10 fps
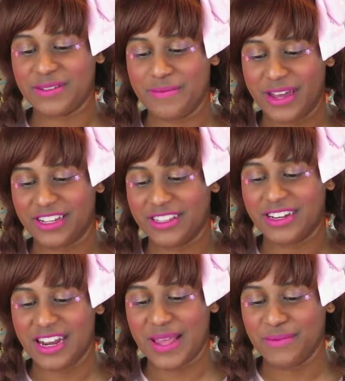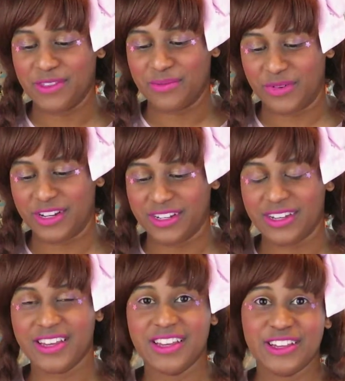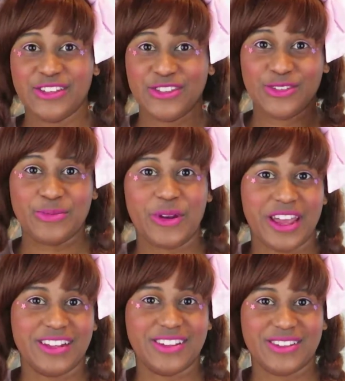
to match the name of the print to the brand.